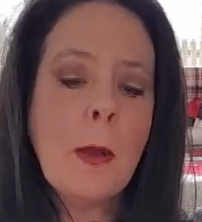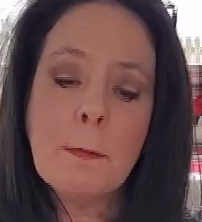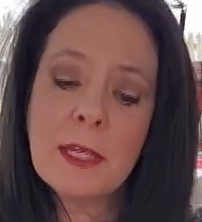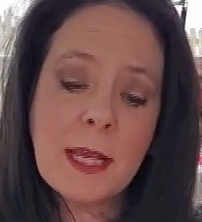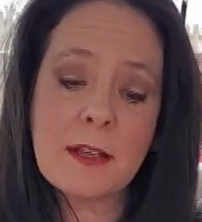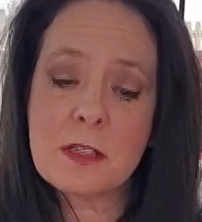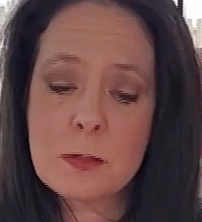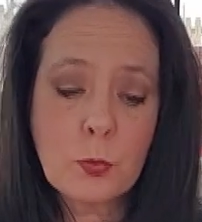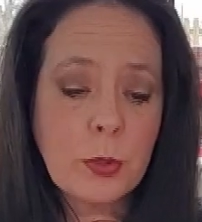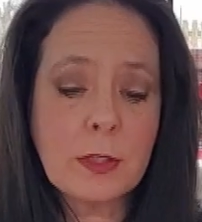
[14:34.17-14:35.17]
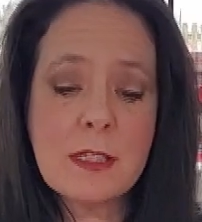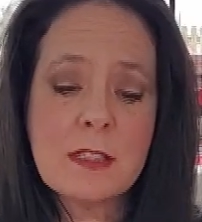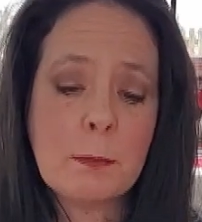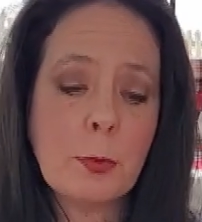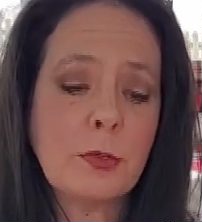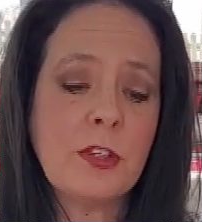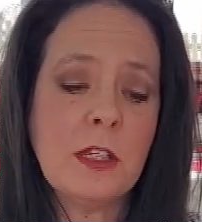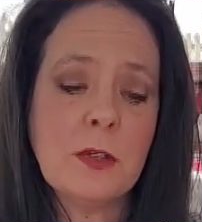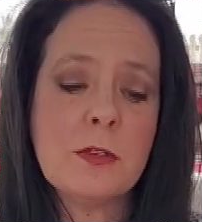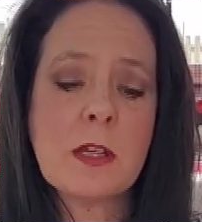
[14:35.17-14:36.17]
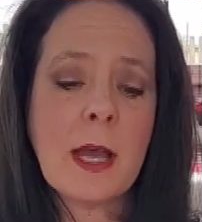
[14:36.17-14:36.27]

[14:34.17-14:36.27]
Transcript: But yes, it's really simple to use.